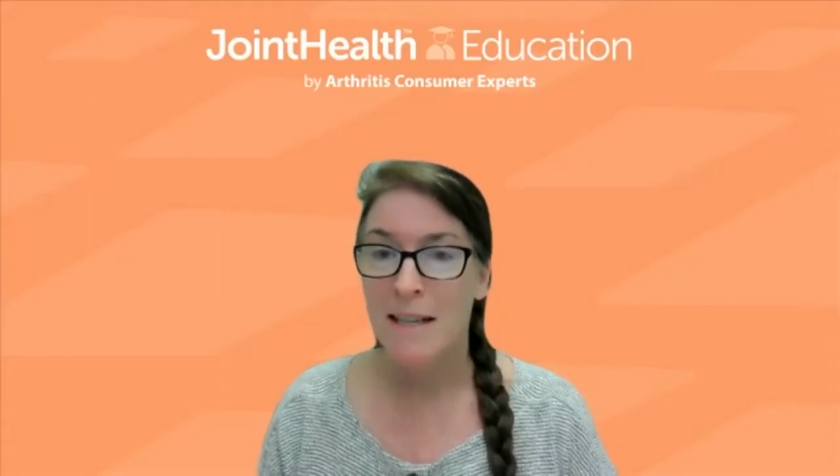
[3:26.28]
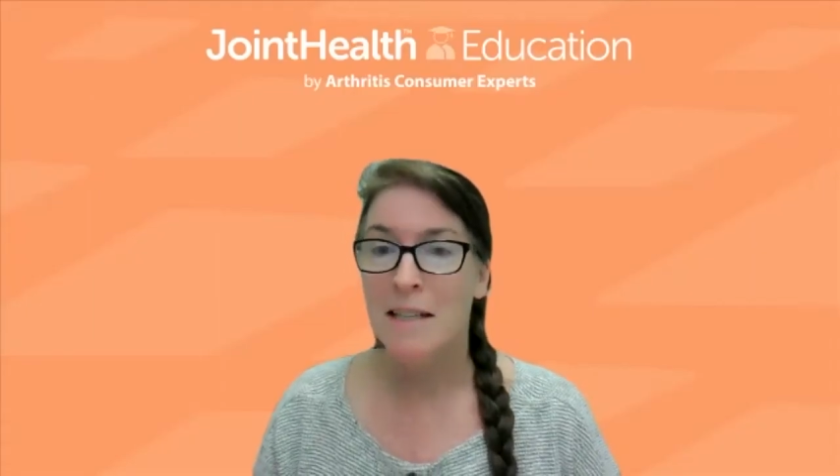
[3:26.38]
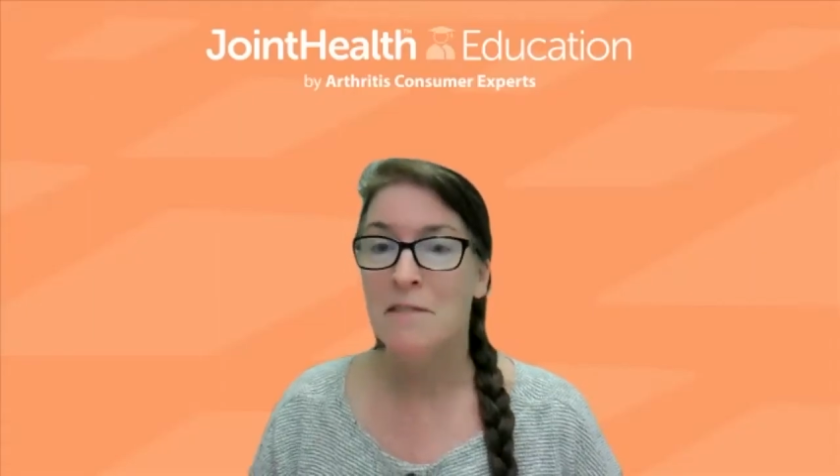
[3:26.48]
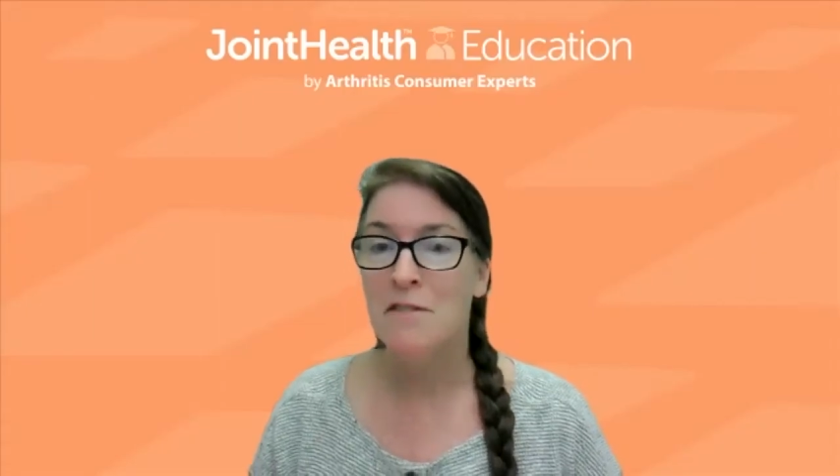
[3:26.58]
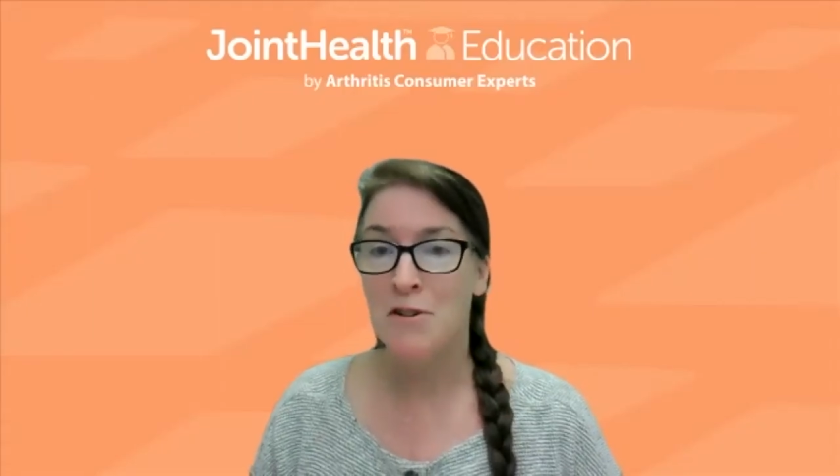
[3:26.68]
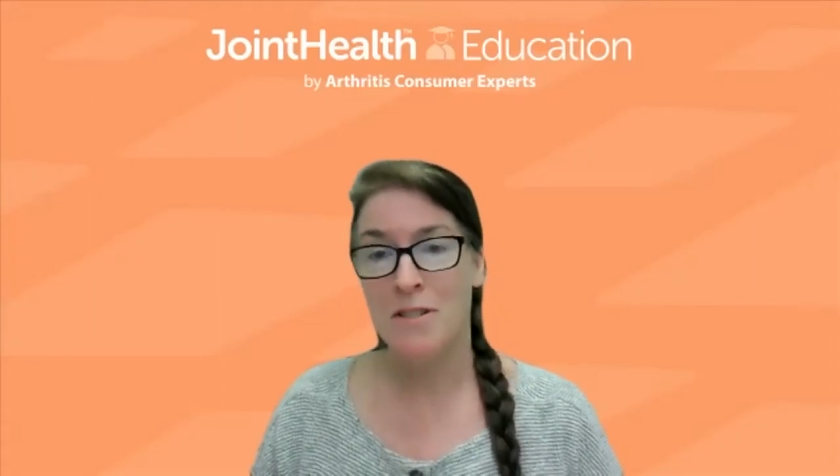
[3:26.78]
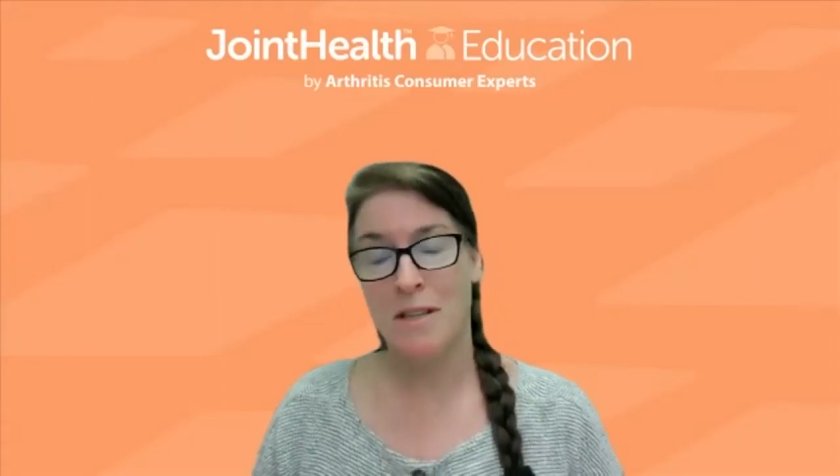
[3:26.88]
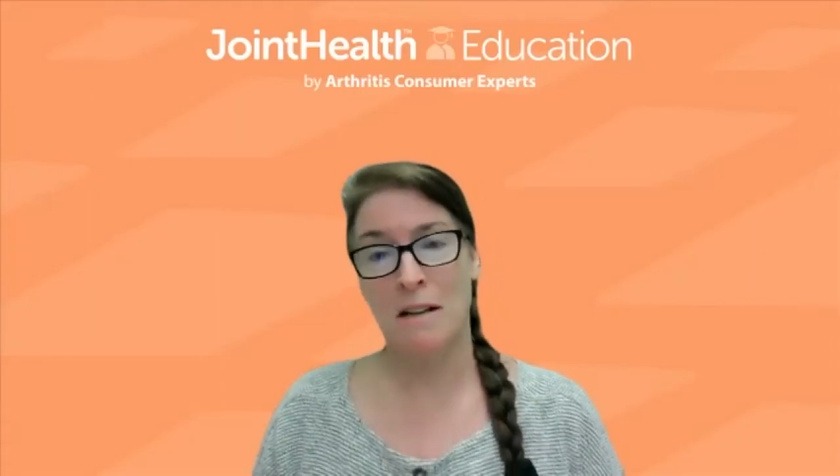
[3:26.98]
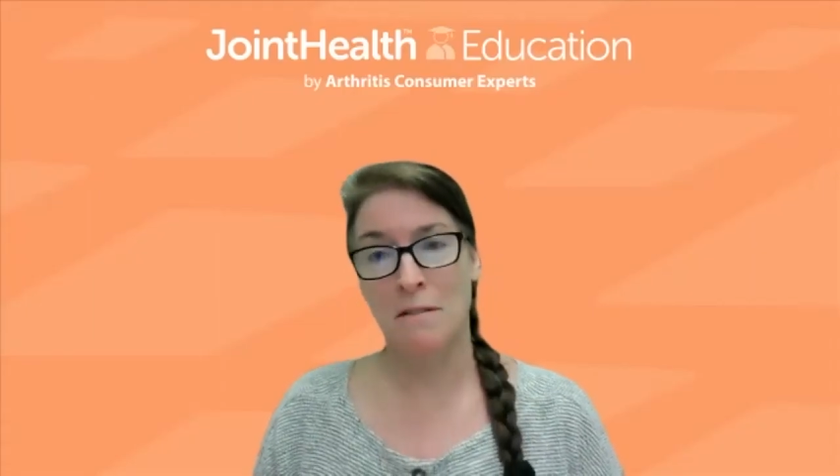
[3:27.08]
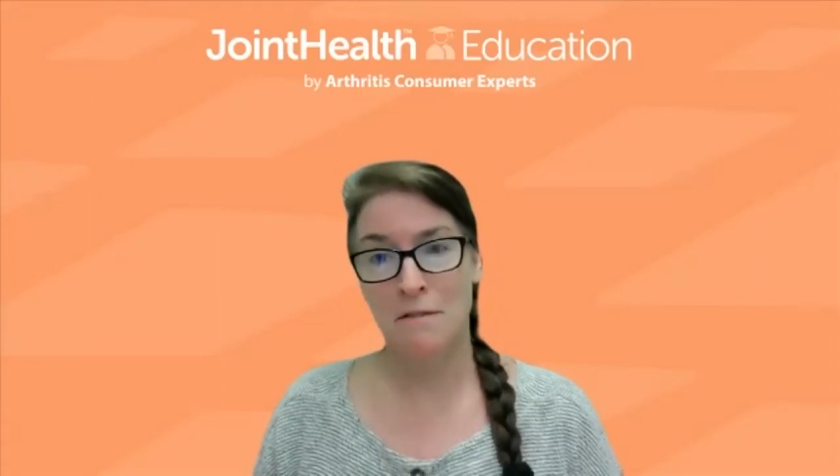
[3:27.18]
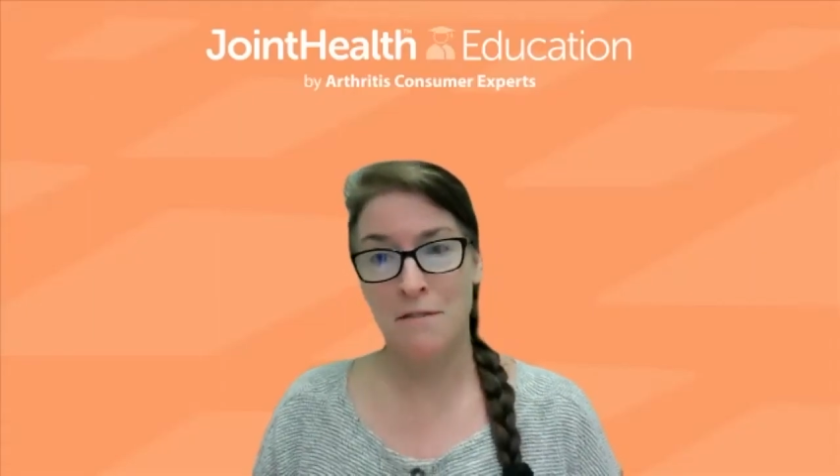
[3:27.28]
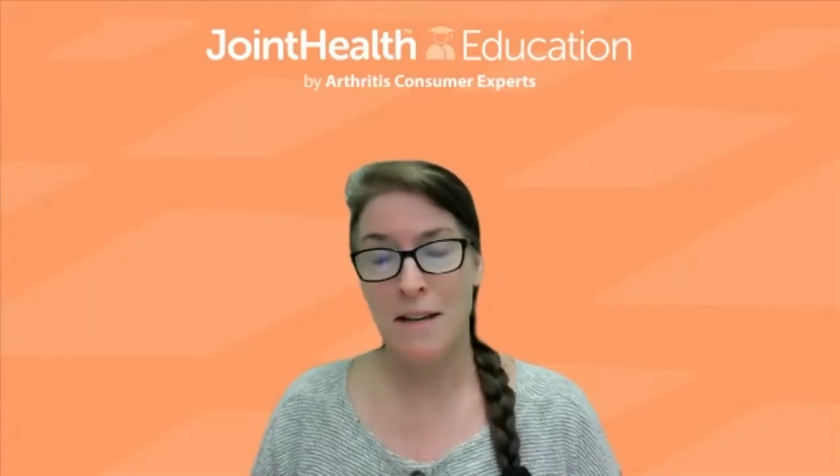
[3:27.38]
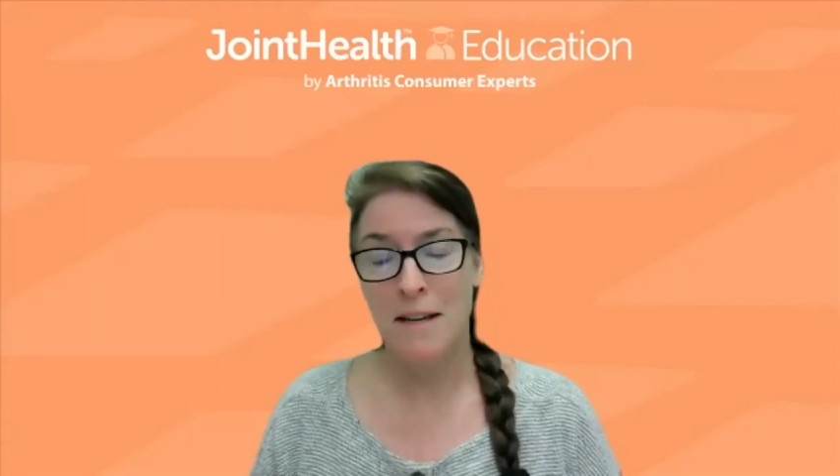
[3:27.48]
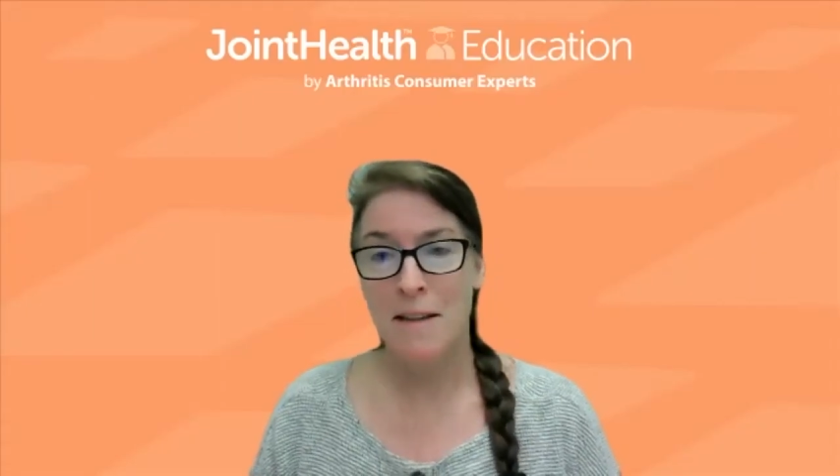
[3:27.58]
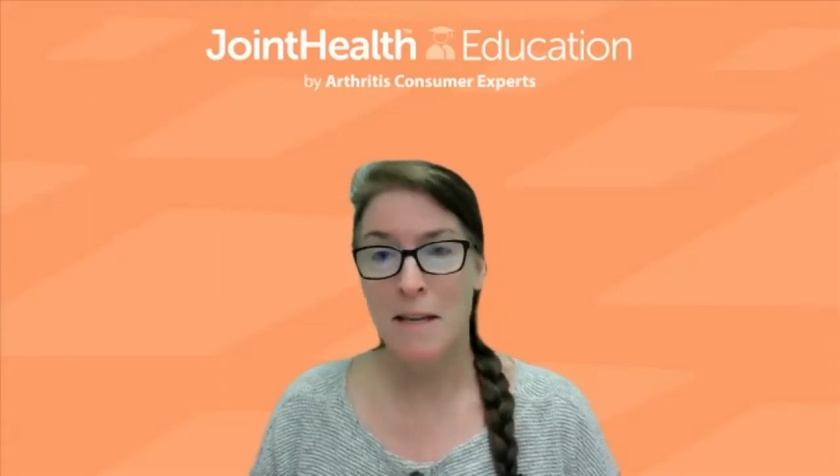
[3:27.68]
Give yourself
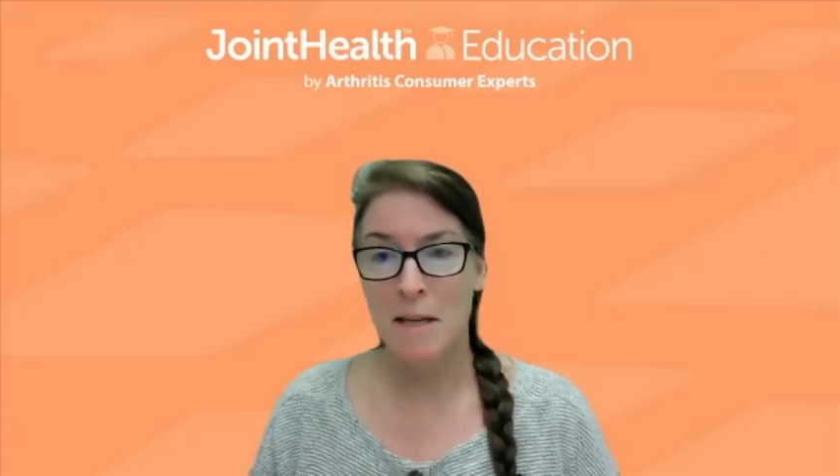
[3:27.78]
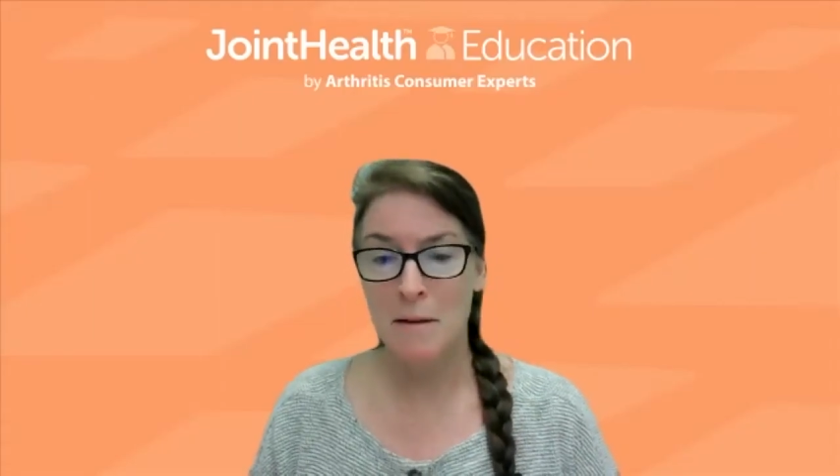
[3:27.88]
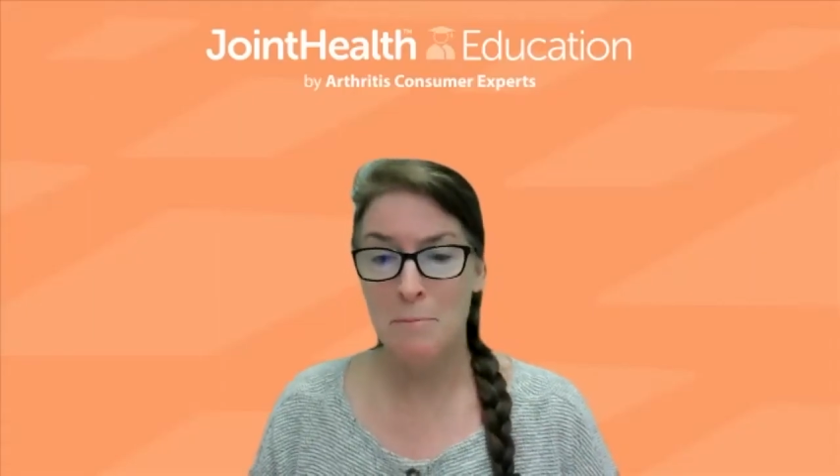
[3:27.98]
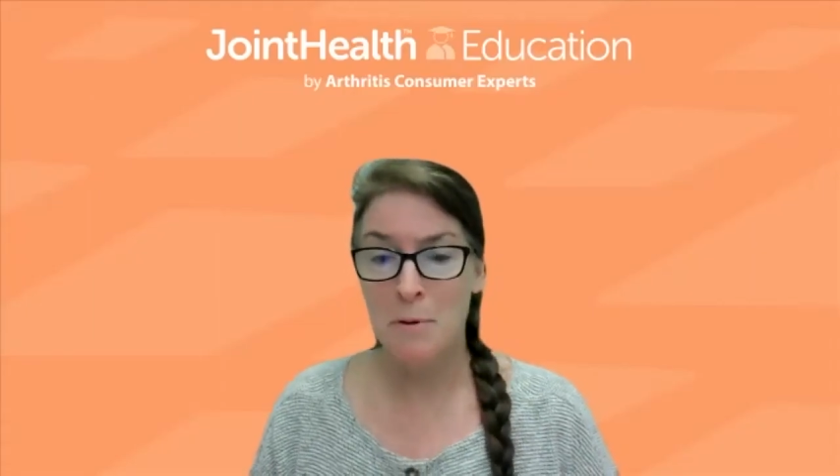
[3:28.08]
the